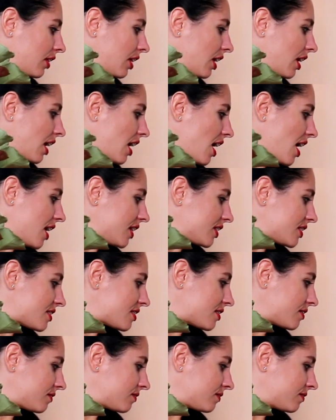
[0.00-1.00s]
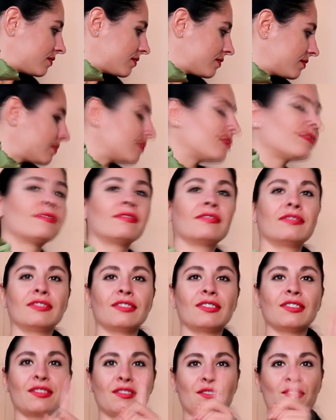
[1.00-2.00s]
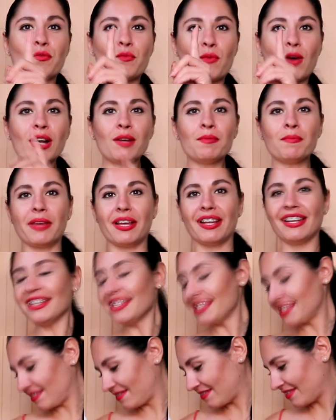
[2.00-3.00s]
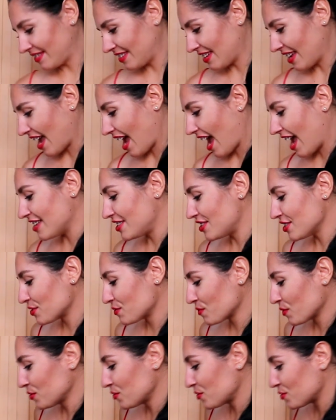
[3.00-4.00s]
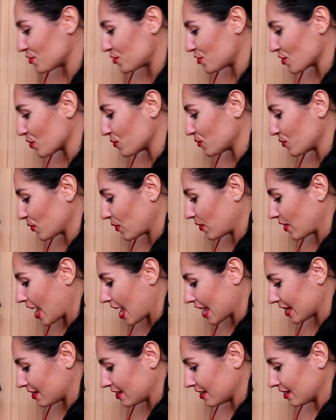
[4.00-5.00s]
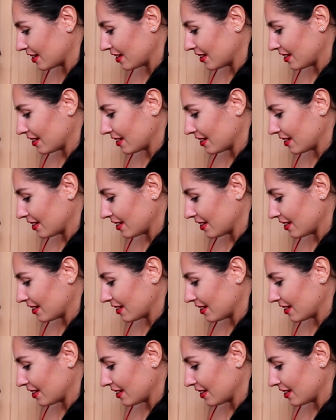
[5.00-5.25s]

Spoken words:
Cat, 1 minute. I just want to show you that